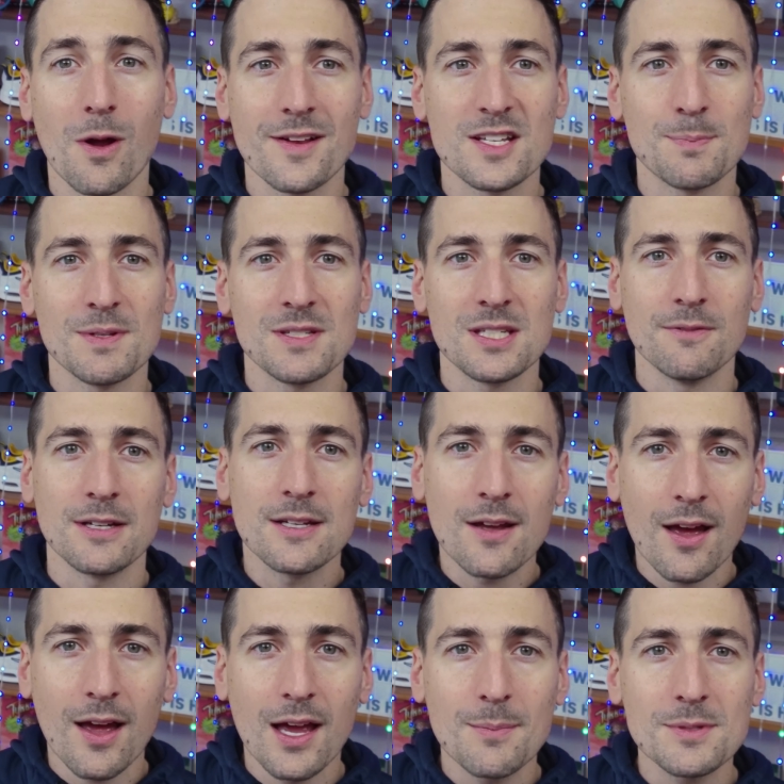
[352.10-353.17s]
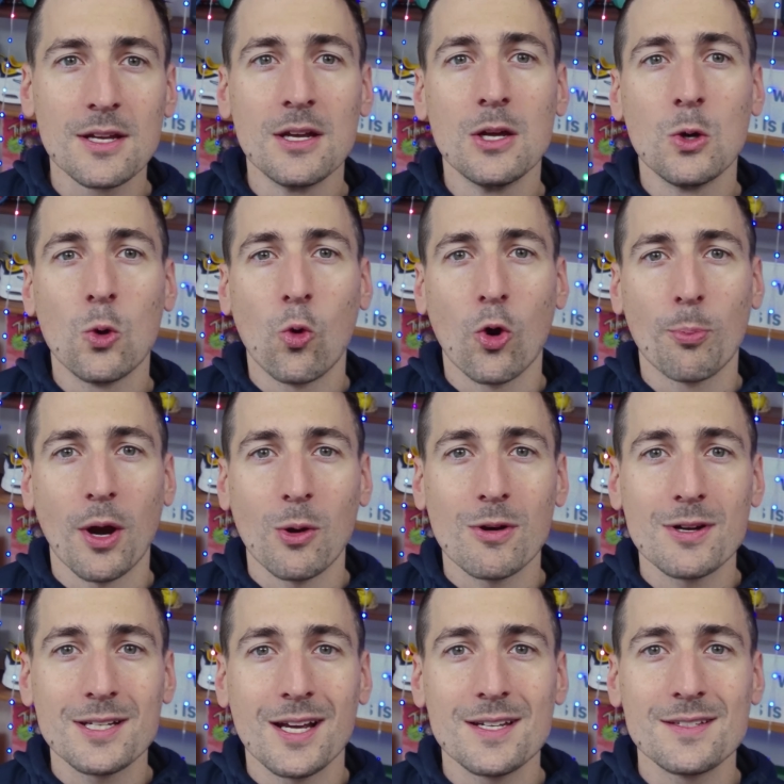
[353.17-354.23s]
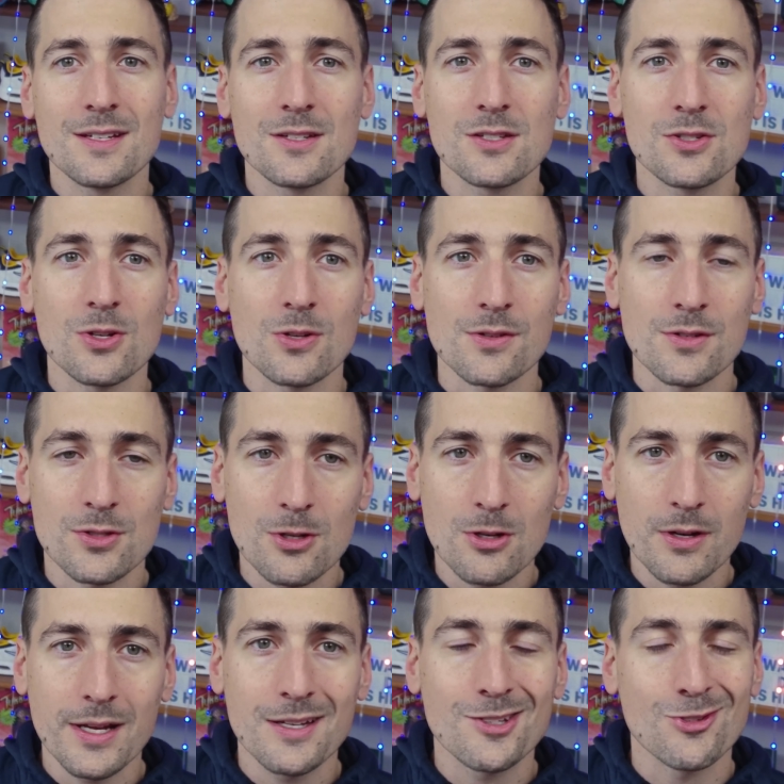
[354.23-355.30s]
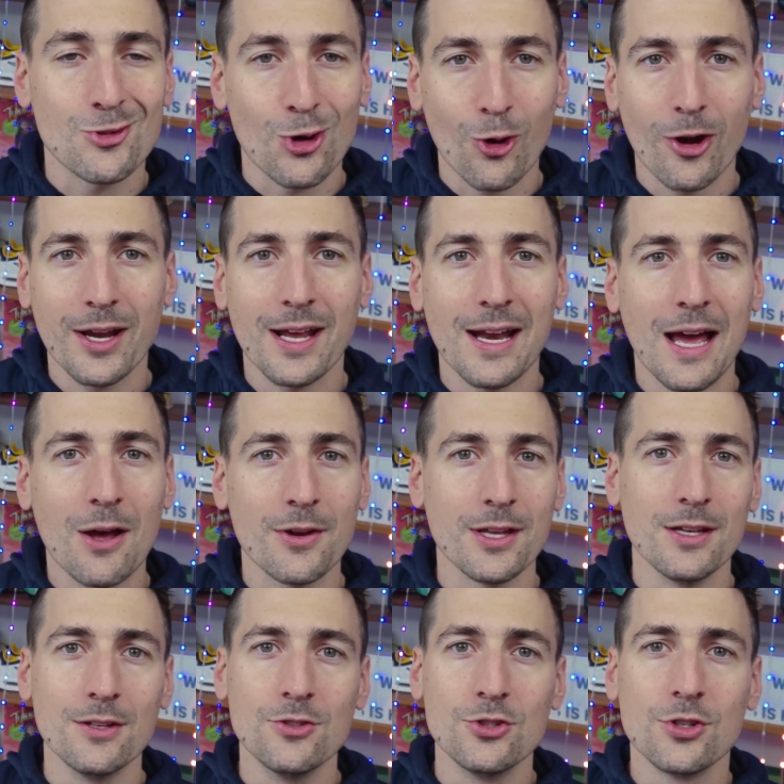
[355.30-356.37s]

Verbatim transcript: at specific times, or prioritizing certain circuits during an outage.